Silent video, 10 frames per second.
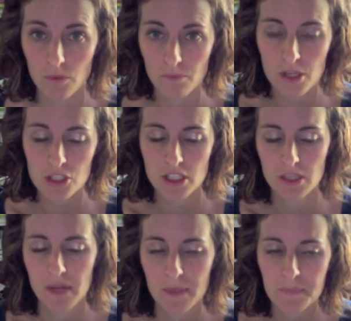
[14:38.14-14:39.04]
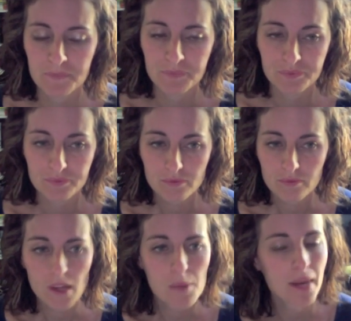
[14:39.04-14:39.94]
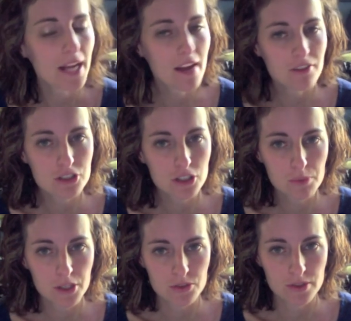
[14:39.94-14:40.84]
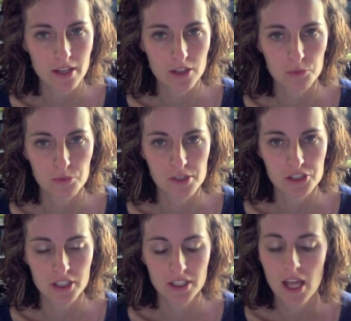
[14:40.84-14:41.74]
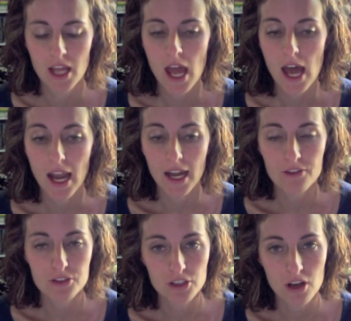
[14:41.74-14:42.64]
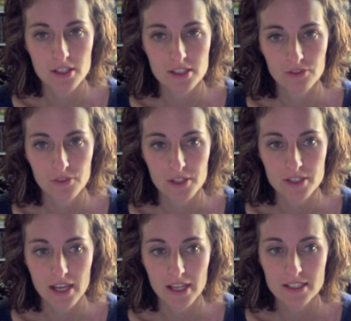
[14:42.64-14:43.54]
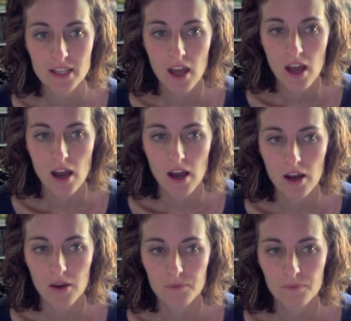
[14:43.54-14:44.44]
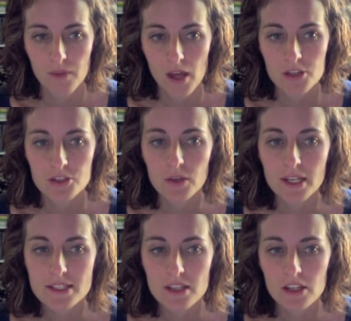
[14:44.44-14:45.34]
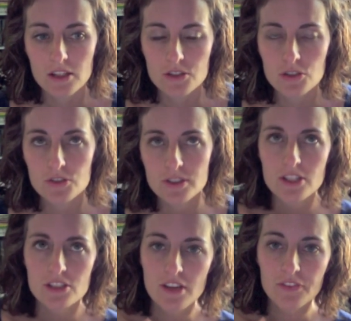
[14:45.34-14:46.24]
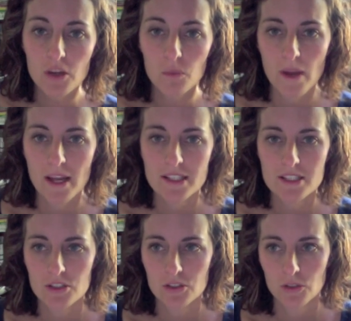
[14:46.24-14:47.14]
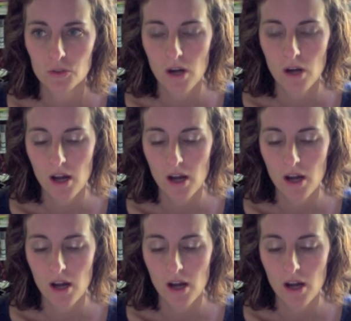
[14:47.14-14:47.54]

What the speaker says: mentioning me. But I never took a picture without their permission, and I never took content from their site. There's definitely a way to